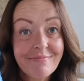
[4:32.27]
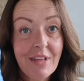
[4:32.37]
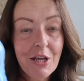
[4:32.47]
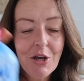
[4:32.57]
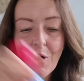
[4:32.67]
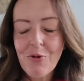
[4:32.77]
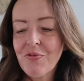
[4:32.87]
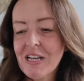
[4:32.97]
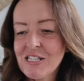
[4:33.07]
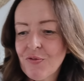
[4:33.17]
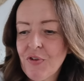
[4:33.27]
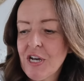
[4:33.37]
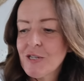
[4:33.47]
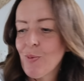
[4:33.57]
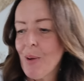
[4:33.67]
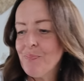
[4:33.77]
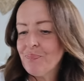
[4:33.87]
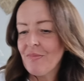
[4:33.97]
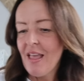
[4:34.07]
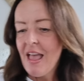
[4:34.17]
There you go. That's the first one.
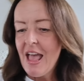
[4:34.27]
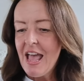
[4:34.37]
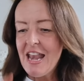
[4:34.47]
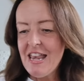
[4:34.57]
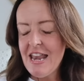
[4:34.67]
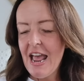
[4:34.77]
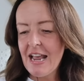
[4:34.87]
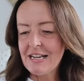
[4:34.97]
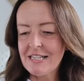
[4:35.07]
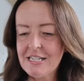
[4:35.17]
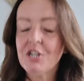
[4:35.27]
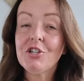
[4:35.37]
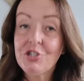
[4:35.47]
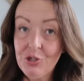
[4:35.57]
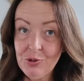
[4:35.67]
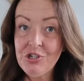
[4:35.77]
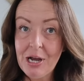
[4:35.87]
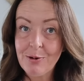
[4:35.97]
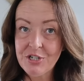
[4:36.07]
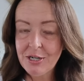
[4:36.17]
Next, 2
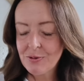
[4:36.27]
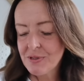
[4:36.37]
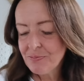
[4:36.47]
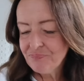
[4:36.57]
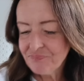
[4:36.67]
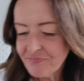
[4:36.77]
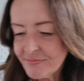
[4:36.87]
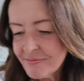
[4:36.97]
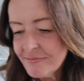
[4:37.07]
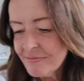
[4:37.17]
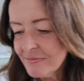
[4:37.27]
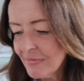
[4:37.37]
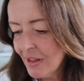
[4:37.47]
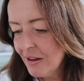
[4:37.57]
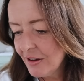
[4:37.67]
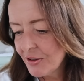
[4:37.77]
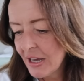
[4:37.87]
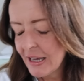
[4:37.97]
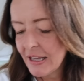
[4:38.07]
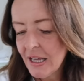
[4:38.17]
shower gels.
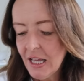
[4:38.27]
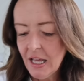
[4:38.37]
Okay.